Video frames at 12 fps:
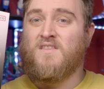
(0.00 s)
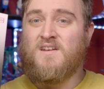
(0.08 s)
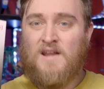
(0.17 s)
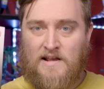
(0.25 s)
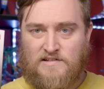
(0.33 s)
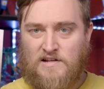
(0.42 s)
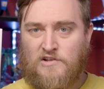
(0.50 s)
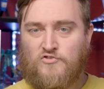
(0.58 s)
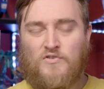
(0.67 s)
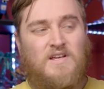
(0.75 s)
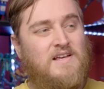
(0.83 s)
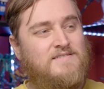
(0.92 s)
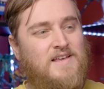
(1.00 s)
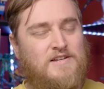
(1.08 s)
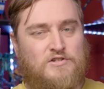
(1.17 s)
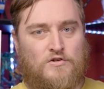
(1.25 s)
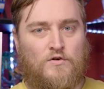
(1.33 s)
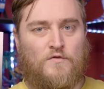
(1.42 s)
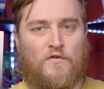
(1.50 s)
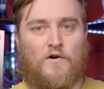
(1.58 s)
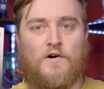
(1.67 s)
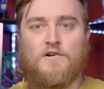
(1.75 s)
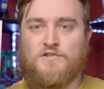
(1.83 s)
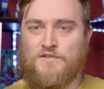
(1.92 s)
The next entry is a
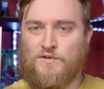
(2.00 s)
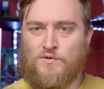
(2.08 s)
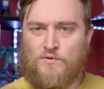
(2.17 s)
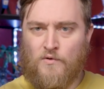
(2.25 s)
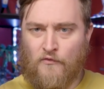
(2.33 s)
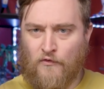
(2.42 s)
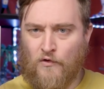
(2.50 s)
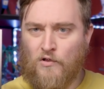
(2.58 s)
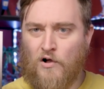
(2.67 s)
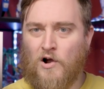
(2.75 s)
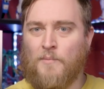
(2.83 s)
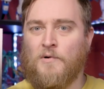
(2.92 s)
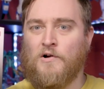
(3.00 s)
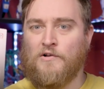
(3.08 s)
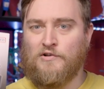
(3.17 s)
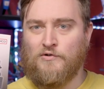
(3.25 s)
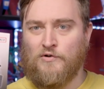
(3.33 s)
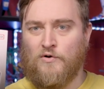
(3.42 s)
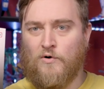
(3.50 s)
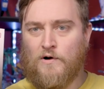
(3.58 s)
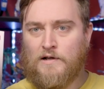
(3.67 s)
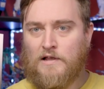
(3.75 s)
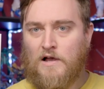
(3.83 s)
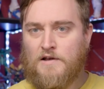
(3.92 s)
twofer, 2 full armor
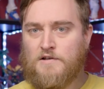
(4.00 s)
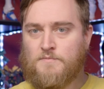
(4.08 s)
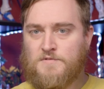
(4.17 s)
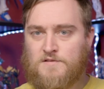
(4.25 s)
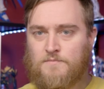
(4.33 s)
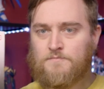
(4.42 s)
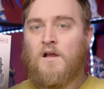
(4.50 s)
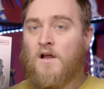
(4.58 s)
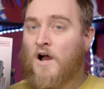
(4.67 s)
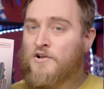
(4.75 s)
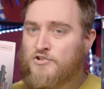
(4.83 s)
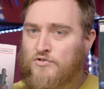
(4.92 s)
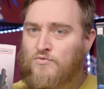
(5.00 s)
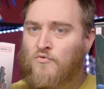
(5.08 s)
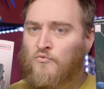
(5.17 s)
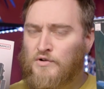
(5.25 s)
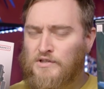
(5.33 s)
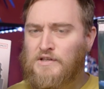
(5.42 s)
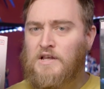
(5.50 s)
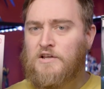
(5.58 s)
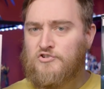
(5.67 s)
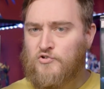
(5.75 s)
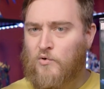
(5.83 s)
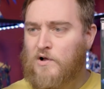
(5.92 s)
Unicorn Gundams. I do really
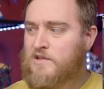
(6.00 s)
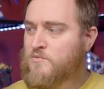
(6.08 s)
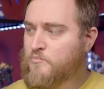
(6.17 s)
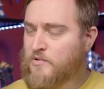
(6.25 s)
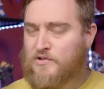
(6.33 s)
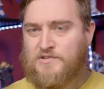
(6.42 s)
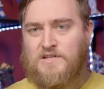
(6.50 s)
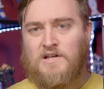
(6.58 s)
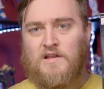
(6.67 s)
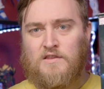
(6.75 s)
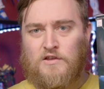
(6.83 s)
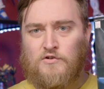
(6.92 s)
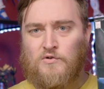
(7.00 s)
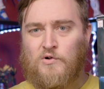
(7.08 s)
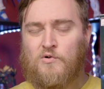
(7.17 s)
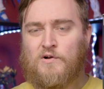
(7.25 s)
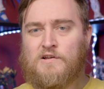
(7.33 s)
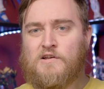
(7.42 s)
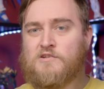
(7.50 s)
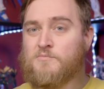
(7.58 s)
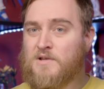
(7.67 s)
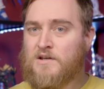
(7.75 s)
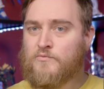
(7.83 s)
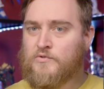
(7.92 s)
enjoy building the Unicorn Gundam
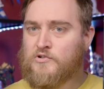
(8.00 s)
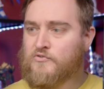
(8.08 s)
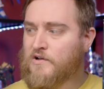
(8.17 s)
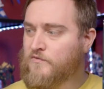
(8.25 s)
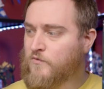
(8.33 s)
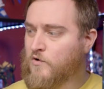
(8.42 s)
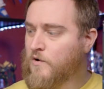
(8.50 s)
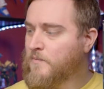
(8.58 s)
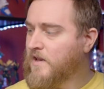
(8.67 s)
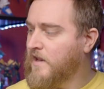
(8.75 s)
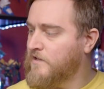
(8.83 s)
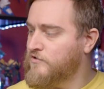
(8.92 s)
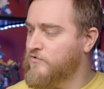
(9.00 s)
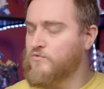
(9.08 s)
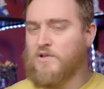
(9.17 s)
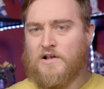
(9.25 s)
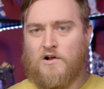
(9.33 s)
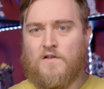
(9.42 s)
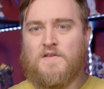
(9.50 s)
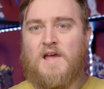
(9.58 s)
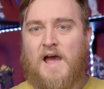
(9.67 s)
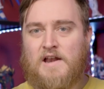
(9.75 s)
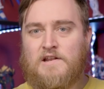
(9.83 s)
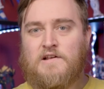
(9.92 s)
in a real grade form, and I do like all the
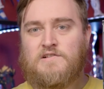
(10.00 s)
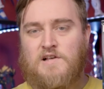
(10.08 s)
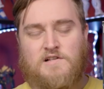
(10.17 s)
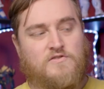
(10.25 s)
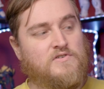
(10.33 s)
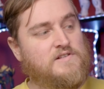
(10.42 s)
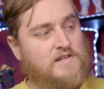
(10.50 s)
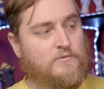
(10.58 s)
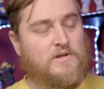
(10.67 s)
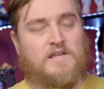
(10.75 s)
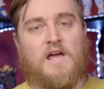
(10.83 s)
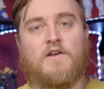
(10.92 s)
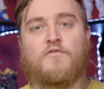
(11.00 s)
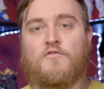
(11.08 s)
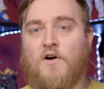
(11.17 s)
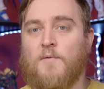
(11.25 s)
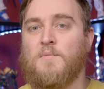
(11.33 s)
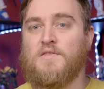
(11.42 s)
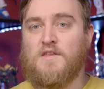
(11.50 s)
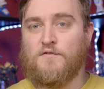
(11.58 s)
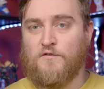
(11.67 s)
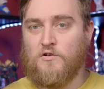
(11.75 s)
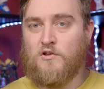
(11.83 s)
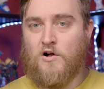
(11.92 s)
added accessories that we get from the
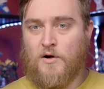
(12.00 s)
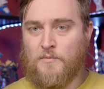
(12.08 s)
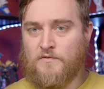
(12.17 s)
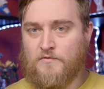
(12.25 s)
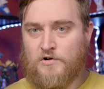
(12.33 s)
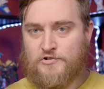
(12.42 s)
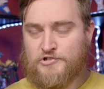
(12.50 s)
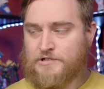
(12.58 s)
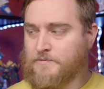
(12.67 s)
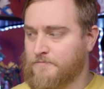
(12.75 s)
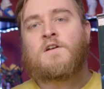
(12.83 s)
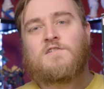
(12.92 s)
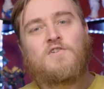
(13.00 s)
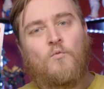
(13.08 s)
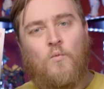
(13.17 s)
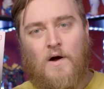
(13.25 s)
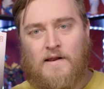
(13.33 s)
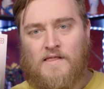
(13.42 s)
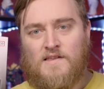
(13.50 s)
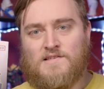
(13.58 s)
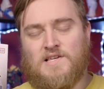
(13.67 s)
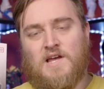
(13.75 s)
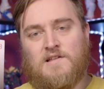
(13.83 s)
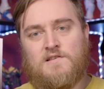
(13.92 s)
full armor version. So one of these
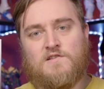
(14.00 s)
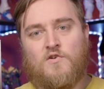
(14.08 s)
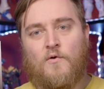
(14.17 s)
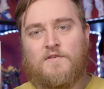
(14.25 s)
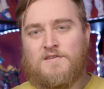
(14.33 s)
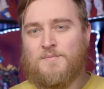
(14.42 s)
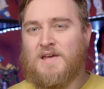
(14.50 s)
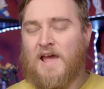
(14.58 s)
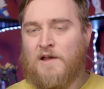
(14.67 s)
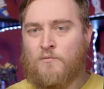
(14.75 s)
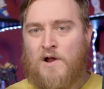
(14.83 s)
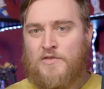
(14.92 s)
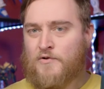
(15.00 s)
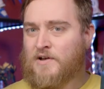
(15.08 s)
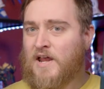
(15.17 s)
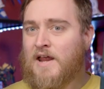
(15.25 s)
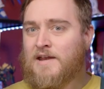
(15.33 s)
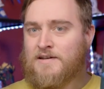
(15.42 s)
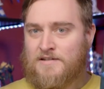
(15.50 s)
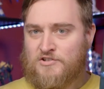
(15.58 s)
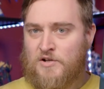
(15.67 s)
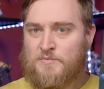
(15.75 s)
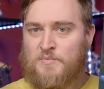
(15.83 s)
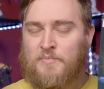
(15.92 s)
kits is going to be a weathered and
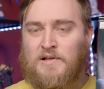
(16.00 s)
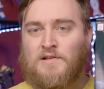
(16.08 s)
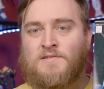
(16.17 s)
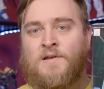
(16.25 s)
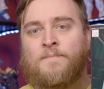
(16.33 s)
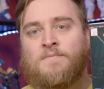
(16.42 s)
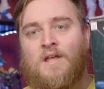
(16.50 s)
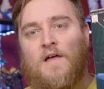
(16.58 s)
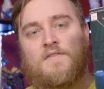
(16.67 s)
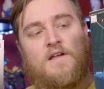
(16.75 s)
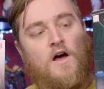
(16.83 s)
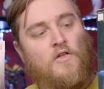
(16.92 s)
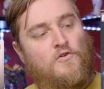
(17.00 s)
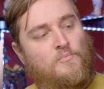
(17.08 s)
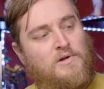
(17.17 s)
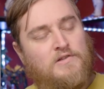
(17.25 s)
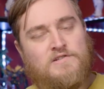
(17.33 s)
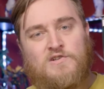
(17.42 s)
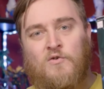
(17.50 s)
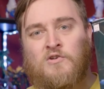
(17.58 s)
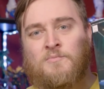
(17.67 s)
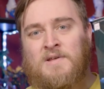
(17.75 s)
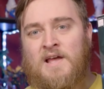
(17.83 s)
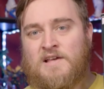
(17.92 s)
chipped build, and the other build is going
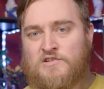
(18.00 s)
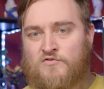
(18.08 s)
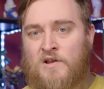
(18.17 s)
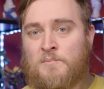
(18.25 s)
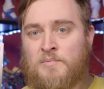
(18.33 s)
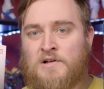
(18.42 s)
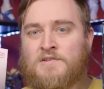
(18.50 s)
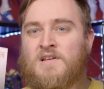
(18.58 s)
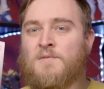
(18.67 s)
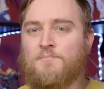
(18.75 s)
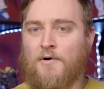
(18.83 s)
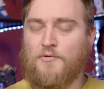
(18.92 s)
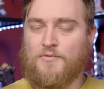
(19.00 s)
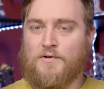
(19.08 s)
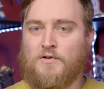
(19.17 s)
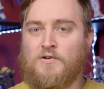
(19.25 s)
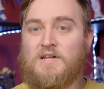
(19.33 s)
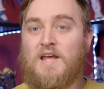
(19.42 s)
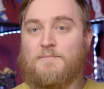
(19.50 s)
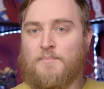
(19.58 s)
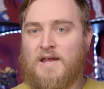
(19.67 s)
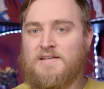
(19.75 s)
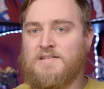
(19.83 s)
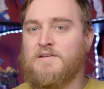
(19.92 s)
to be a straight build, and both are going to get
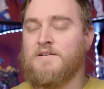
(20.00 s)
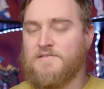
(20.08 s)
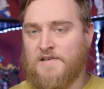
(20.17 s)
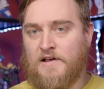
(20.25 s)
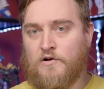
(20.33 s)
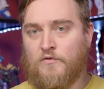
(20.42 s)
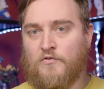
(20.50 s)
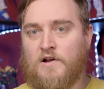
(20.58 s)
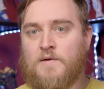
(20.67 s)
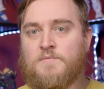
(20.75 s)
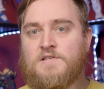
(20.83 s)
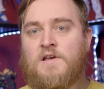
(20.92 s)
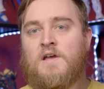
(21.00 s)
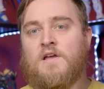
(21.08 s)
painted cycle frames.